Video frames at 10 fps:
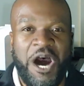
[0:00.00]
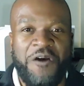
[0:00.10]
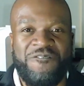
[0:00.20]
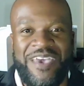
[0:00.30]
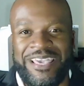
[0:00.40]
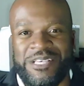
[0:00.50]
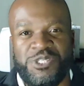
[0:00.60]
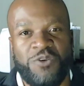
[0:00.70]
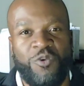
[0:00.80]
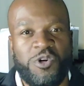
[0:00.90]
of
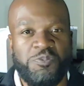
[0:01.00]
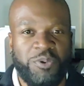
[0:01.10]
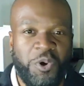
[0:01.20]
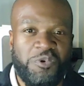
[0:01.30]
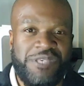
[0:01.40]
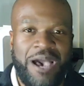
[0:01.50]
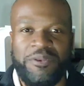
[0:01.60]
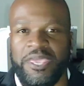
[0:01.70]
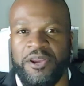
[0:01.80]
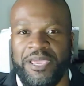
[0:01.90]
Vegas Divorce Pros
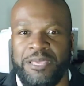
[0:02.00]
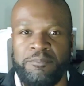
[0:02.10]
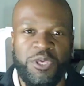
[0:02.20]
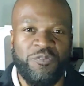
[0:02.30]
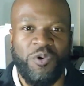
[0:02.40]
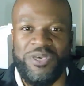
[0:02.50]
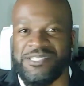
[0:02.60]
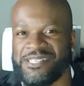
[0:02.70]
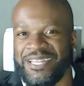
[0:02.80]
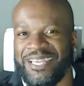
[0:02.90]
out here in beautiful and
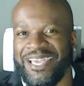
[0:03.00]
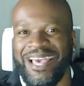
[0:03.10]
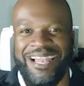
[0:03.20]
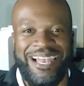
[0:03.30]
sunny